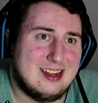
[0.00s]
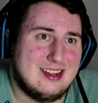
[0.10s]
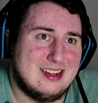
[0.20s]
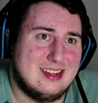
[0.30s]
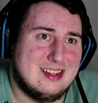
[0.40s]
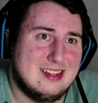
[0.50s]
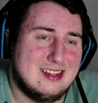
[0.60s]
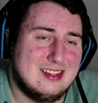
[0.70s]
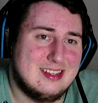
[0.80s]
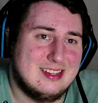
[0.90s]

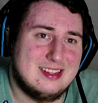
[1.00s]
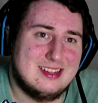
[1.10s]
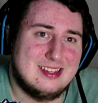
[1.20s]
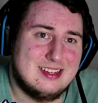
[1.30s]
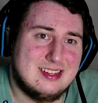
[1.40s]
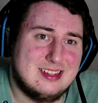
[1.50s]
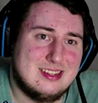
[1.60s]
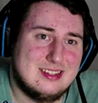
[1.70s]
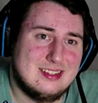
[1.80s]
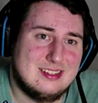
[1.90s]

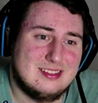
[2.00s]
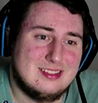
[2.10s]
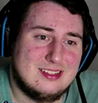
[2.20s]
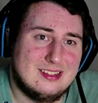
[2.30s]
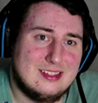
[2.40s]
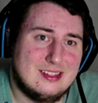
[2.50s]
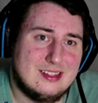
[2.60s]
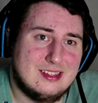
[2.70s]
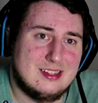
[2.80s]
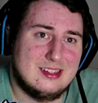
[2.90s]

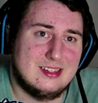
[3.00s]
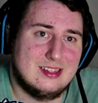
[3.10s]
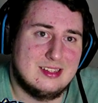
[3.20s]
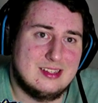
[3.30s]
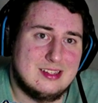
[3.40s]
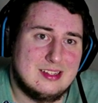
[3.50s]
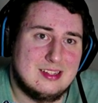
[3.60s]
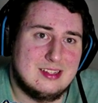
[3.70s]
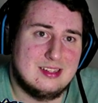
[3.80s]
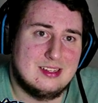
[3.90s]

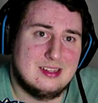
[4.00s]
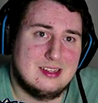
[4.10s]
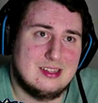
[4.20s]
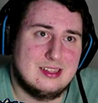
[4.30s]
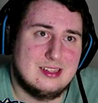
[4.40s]
Nobody speaks.